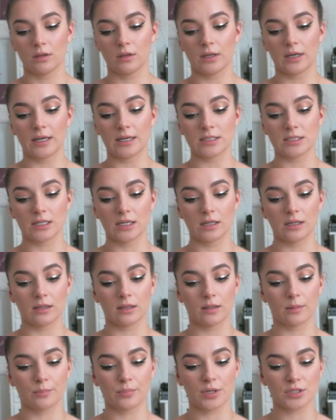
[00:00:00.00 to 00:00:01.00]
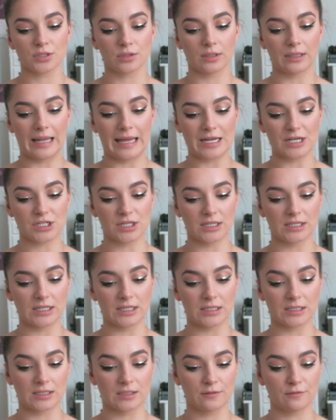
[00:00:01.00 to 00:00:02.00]
Ardell Brush on Lash
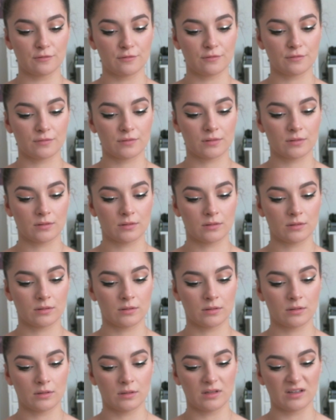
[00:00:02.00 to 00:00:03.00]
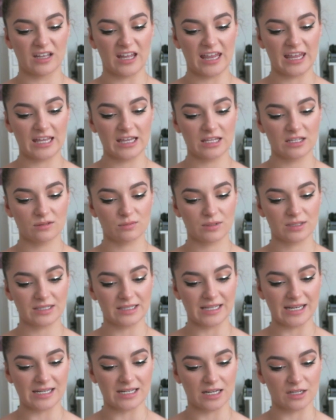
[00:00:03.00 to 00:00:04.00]
Adhesive. I think this one's
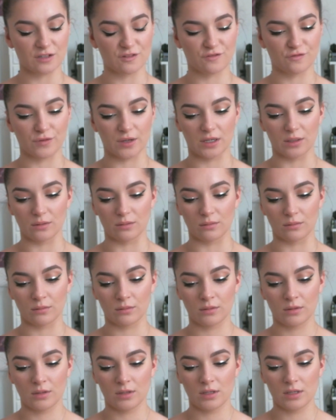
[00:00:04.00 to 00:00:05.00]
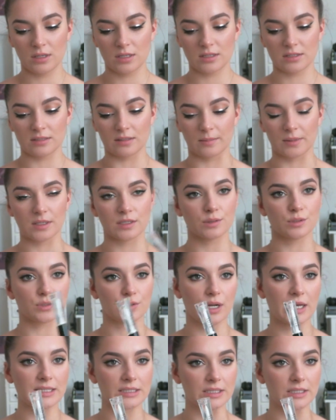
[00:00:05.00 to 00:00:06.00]
latex free or something, so it
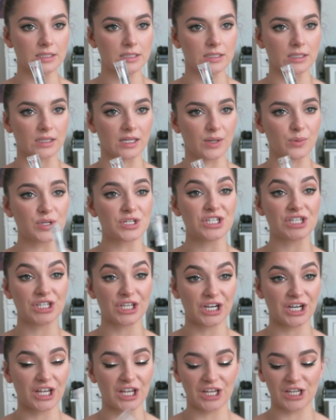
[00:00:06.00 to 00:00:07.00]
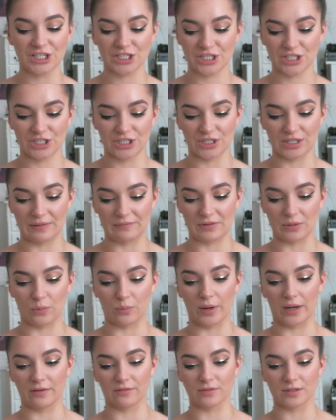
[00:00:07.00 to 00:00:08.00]
dries instantly, which is great. You don't have to
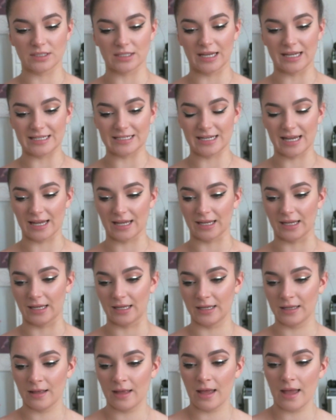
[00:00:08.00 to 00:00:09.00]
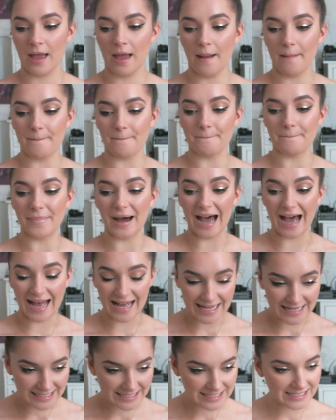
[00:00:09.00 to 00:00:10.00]
wait for it to get tacky.
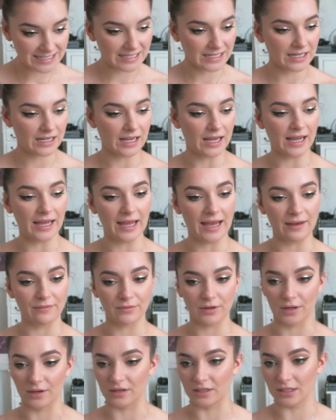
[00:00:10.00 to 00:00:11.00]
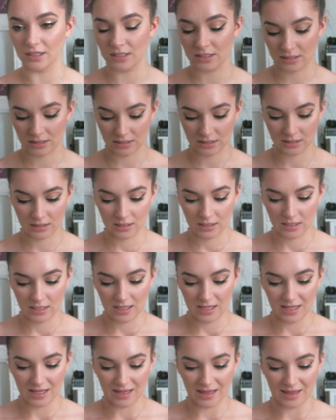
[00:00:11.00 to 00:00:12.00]
But I have noticed
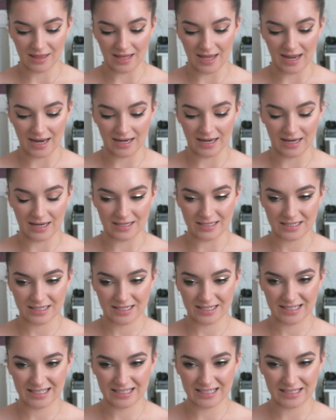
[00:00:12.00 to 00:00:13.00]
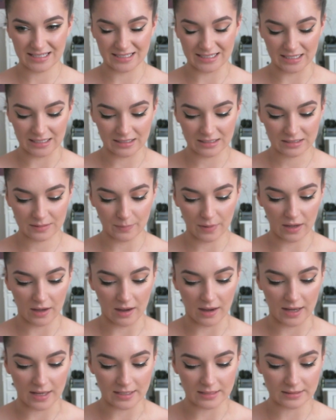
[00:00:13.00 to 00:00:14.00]
that it stings my
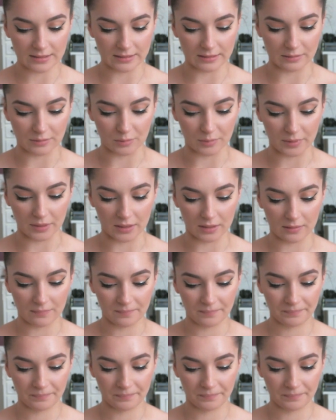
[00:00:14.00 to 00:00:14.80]
eyes a little bit